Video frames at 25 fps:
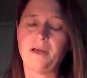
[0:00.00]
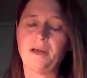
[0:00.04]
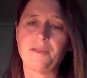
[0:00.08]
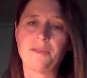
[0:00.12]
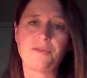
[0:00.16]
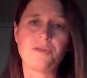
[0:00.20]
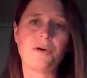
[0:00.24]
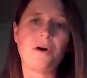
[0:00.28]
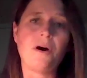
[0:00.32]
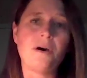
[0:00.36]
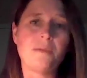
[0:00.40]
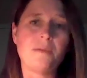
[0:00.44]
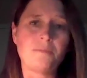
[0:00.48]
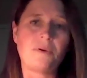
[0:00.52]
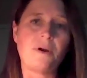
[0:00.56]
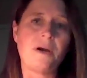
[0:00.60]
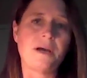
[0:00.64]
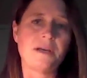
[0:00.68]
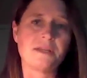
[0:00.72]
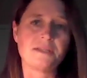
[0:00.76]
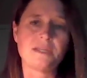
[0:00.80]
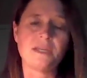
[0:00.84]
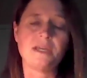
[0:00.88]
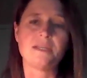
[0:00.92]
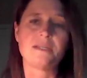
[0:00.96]
thought
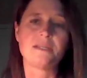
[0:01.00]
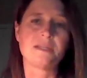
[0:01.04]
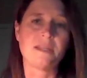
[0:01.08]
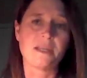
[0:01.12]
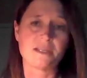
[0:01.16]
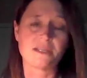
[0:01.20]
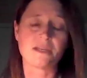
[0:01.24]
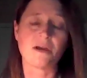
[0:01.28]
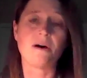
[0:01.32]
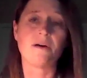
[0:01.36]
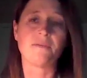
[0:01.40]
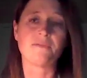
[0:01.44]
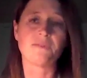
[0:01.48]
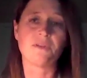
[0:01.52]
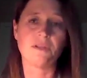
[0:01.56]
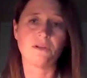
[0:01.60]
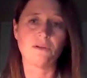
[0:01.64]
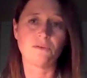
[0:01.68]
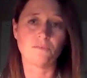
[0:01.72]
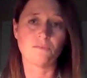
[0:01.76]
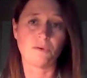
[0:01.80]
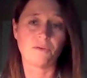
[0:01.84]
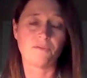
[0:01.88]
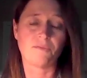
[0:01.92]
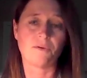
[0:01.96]
process that's
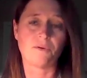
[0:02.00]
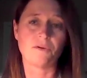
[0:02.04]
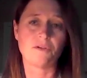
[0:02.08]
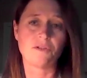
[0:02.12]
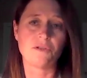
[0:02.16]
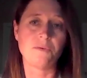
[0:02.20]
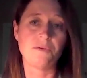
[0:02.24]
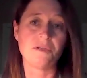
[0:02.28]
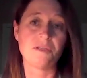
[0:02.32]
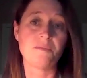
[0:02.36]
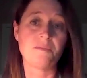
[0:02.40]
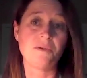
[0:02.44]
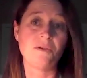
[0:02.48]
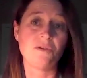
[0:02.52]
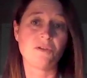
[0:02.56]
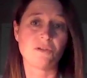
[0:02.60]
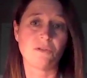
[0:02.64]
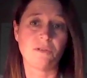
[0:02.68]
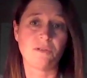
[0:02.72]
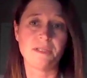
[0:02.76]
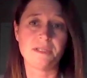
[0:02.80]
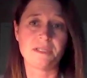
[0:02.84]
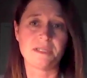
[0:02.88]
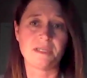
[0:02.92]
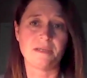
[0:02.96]
often referred to as
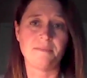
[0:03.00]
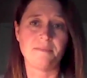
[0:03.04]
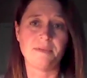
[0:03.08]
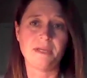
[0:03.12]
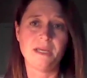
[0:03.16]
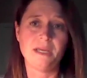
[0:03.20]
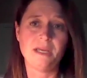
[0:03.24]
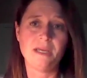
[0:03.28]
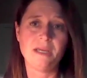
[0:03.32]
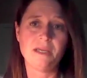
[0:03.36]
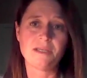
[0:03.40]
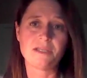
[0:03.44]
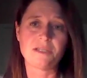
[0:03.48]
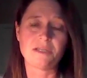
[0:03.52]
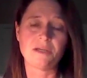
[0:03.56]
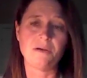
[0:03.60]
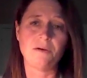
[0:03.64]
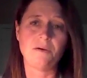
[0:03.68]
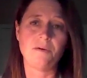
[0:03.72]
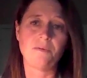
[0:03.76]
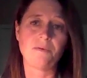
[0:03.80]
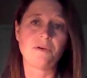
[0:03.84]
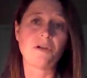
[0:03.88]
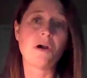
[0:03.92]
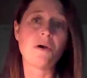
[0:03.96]
mutualism.
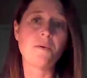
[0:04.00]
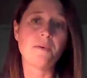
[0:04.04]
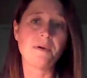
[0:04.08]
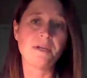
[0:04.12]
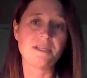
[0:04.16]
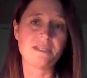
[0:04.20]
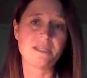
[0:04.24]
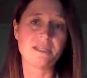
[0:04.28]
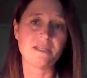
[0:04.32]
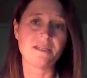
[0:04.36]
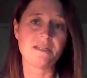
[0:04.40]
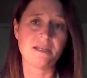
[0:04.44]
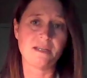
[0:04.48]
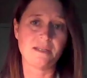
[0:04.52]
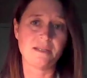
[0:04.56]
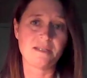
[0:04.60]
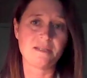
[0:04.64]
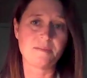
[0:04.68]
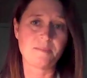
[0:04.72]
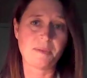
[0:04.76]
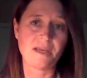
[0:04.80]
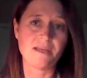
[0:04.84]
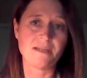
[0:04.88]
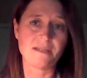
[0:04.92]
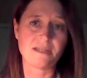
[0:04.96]
So coexistence,
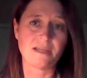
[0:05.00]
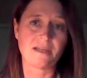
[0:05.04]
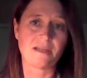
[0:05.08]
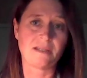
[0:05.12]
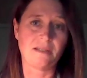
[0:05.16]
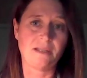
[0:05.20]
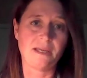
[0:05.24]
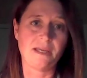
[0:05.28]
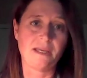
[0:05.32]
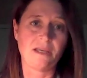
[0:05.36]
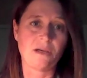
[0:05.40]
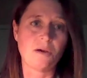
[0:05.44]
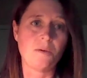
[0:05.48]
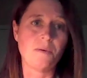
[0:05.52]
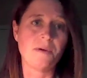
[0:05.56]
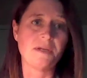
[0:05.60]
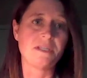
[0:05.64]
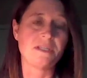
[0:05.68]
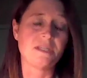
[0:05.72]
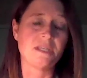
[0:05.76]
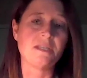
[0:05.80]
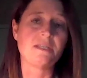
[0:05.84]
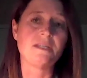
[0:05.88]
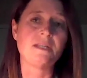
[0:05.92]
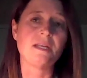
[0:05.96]
basically,
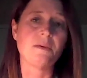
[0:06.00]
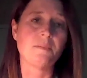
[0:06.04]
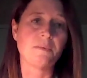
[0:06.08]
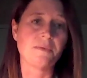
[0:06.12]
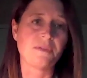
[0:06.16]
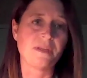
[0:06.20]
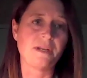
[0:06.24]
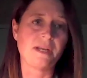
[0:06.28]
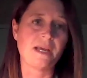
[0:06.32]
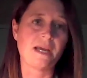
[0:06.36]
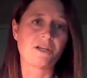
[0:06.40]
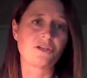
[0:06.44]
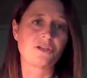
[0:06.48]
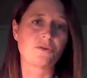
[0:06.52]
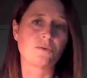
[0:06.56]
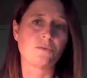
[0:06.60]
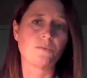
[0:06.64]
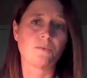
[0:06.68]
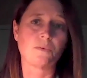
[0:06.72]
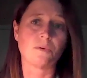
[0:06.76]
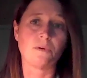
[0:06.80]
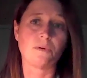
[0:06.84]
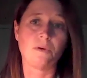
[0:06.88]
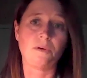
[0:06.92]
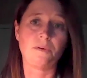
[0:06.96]
coexisting with the natural
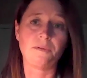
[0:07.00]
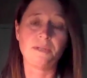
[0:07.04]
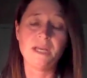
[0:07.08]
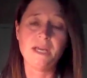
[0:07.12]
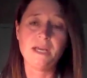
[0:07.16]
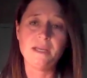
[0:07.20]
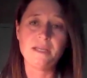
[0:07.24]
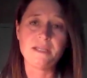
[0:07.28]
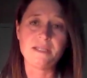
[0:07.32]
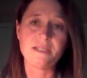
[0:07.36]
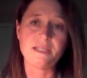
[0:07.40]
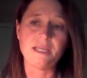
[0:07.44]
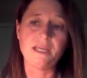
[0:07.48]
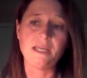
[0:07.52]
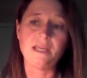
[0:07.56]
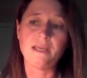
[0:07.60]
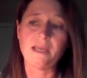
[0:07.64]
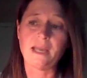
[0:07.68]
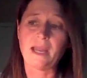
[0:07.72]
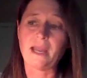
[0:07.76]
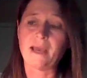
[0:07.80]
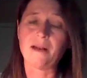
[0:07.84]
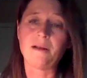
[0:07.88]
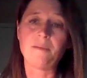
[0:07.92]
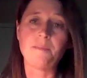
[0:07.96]
world,
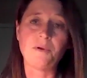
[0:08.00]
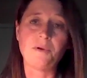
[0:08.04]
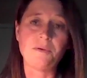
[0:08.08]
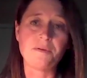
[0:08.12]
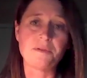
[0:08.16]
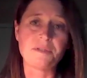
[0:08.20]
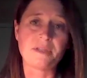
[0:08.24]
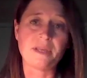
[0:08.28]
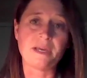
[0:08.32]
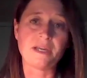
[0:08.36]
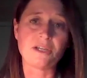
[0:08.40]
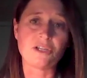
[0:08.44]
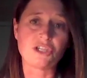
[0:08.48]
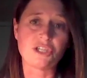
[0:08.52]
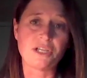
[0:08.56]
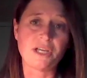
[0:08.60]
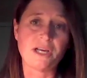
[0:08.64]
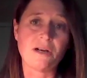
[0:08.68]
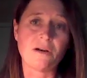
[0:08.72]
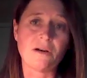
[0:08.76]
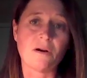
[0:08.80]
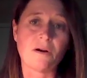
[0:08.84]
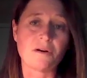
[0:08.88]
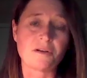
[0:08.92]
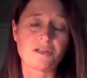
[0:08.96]
seeing animals that
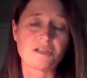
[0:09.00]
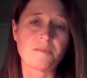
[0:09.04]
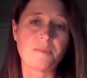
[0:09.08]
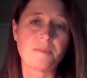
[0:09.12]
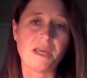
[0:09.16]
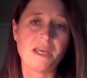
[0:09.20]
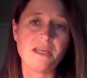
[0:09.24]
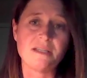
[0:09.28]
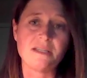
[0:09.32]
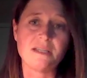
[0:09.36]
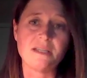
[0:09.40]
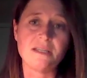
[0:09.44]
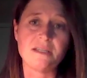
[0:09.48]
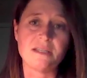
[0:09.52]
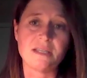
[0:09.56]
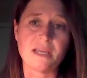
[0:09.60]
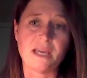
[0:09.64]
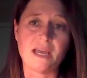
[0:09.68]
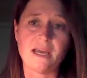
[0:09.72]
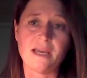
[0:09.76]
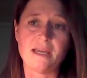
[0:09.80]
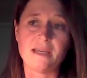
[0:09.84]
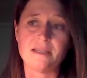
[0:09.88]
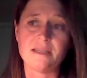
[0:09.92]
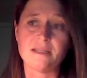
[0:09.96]
share our spaces
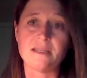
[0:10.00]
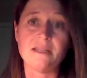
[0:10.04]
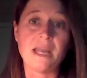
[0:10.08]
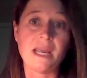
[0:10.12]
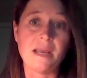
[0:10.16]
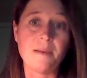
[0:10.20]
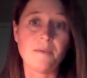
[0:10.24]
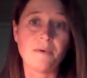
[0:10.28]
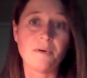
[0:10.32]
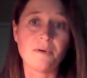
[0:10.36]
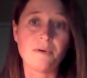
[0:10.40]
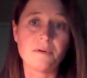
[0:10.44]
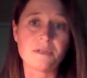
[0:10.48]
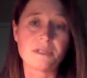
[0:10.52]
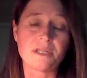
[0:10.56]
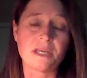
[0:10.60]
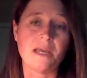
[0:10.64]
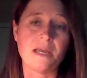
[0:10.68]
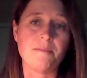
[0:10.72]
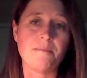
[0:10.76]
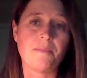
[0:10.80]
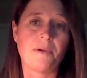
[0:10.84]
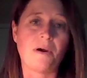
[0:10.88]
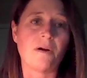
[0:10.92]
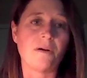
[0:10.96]
as neighbors
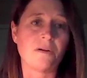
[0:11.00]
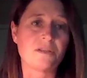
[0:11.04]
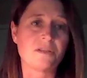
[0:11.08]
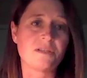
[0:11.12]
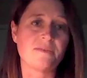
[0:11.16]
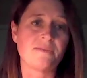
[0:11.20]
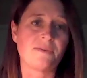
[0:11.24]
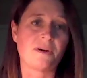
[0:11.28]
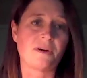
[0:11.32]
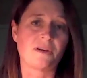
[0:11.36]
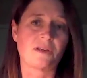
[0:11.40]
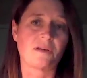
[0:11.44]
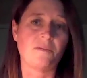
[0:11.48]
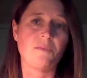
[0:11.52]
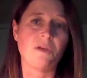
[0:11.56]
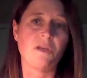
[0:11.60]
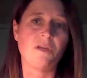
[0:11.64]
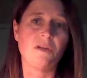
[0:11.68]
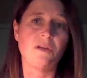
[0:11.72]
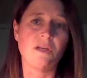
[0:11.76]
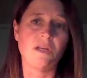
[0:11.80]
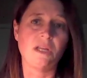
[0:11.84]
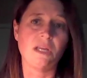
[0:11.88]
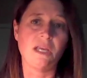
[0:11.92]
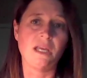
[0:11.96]
and parts of our
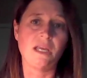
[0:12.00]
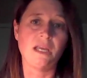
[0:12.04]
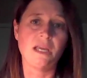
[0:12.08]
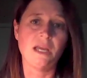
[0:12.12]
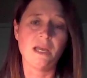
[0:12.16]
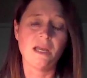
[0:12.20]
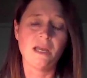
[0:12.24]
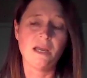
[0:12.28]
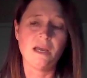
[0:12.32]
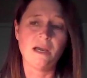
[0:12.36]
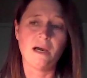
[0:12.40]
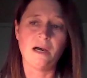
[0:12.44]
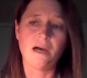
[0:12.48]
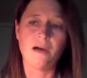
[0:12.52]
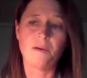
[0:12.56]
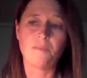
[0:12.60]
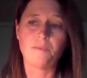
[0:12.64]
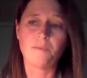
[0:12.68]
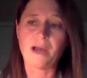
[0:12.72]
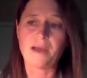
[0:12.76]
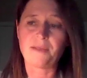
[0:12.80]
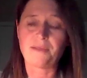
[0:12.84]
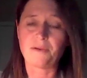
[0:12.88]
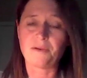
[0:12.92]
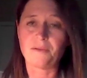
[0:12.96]
community,
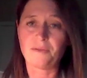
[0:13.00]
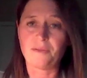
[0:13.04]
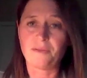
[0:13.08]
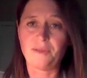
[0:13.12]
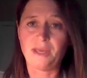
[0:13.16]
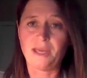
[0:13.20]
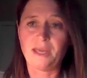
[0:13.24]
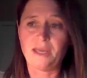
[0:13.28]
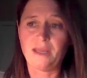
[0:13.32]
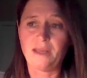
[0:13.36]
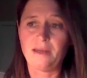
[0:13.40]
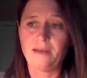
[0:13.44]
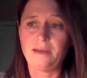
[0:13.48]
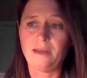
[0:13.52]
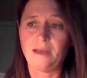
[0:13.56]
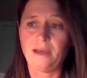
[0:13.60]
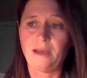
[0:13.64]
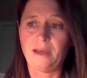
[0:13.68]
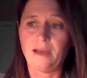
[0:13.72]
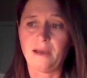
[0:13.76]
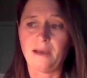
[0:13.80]
rather than